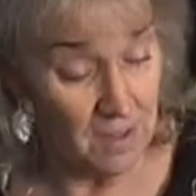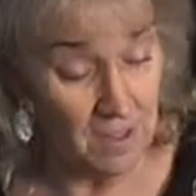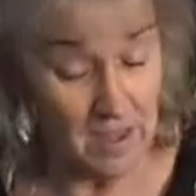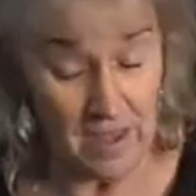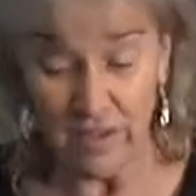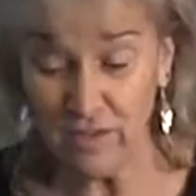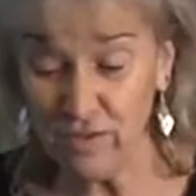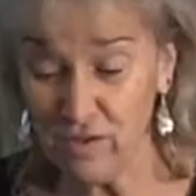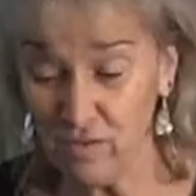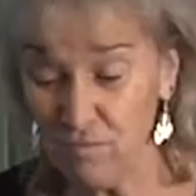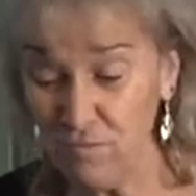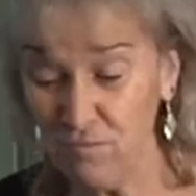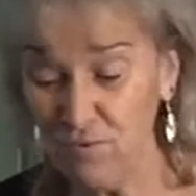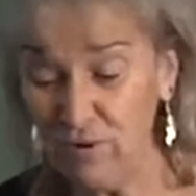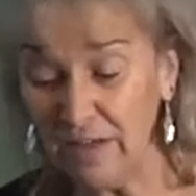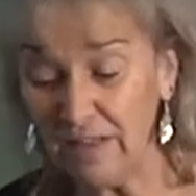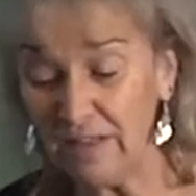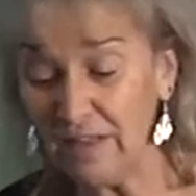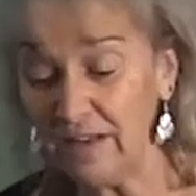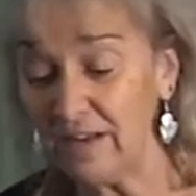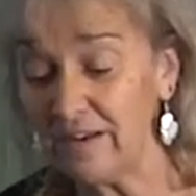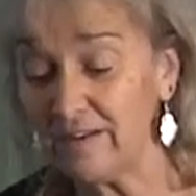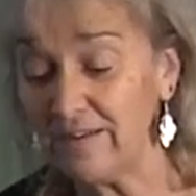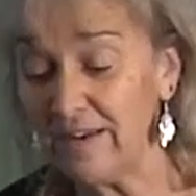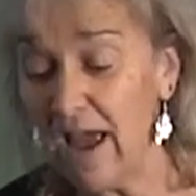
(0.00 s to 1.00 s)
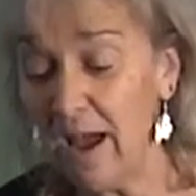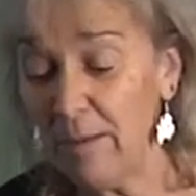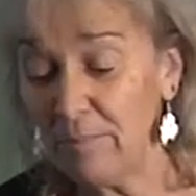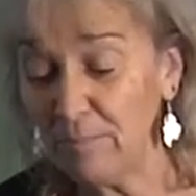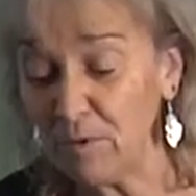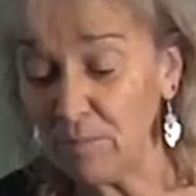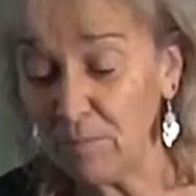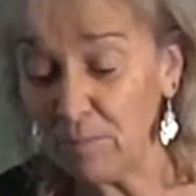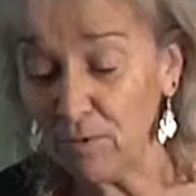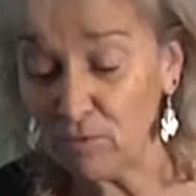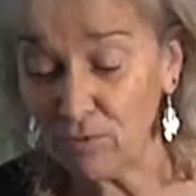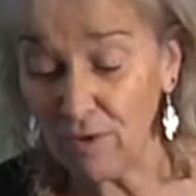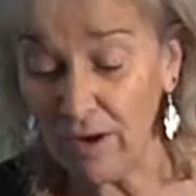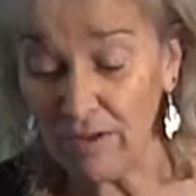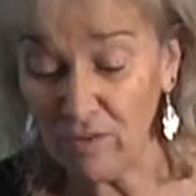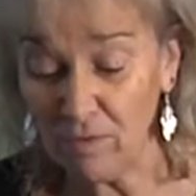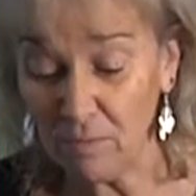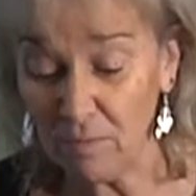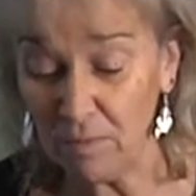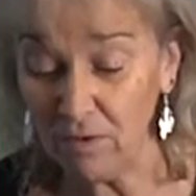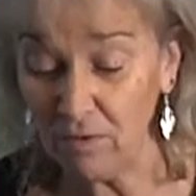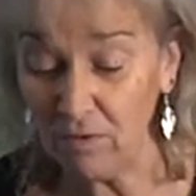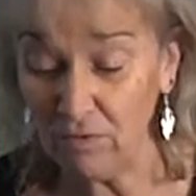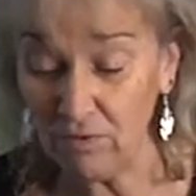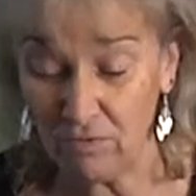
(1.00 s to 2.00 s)
It's a really adaptable
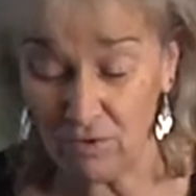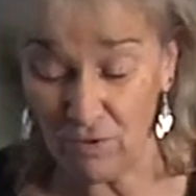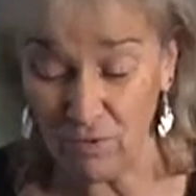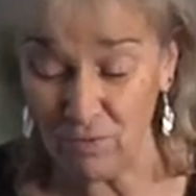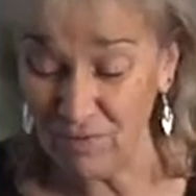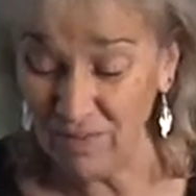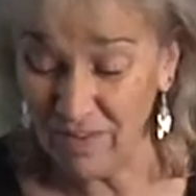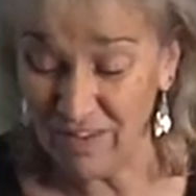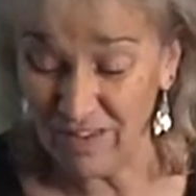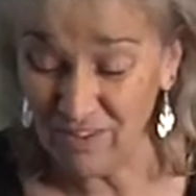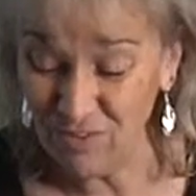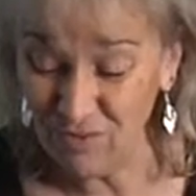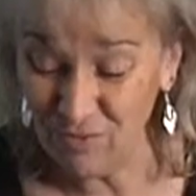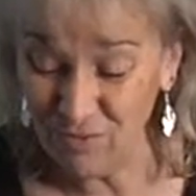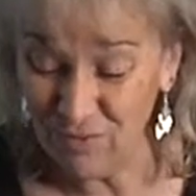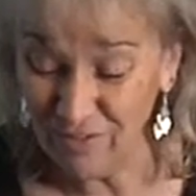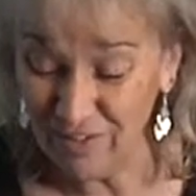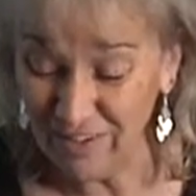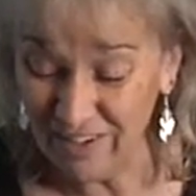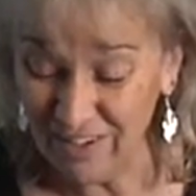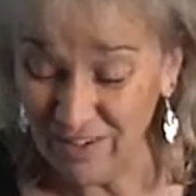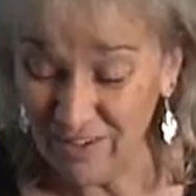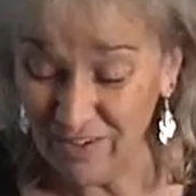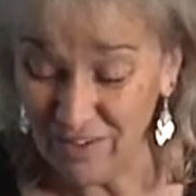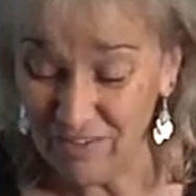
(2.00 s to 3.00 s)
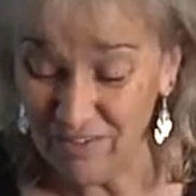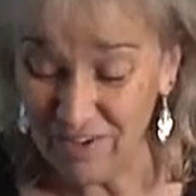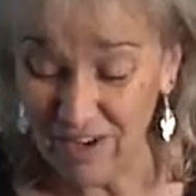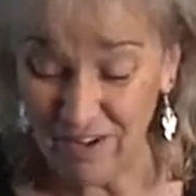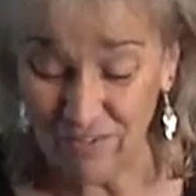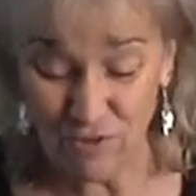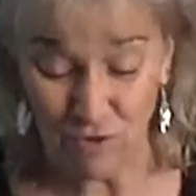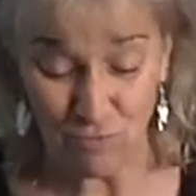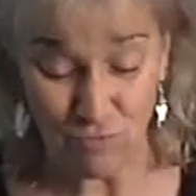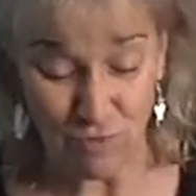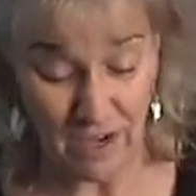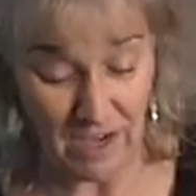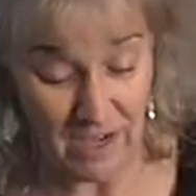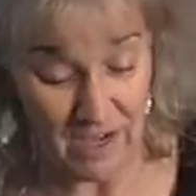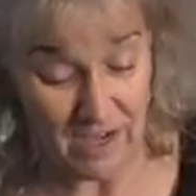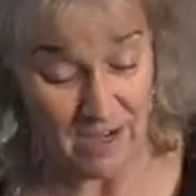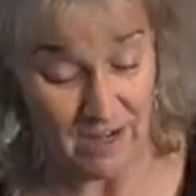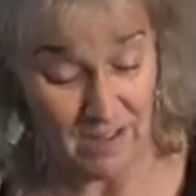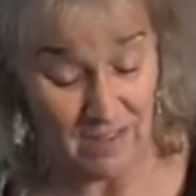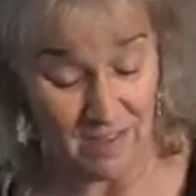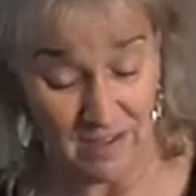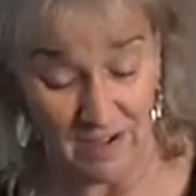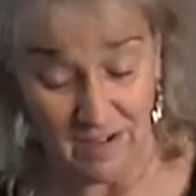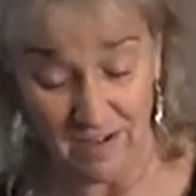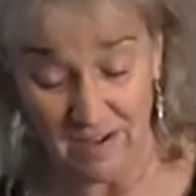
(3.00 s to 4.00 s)
recipe, so that's we really don't even have to write
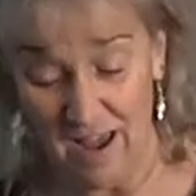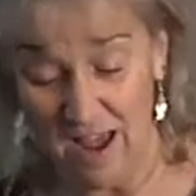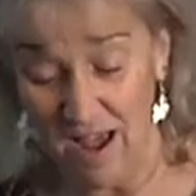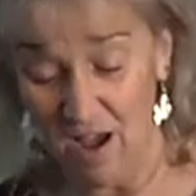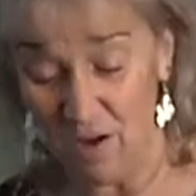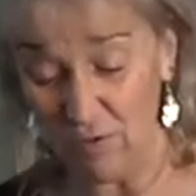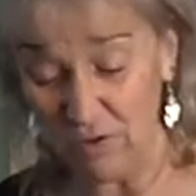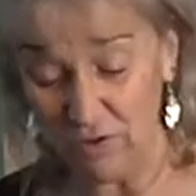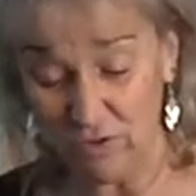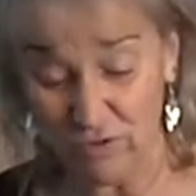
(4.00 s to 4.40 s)
anything down.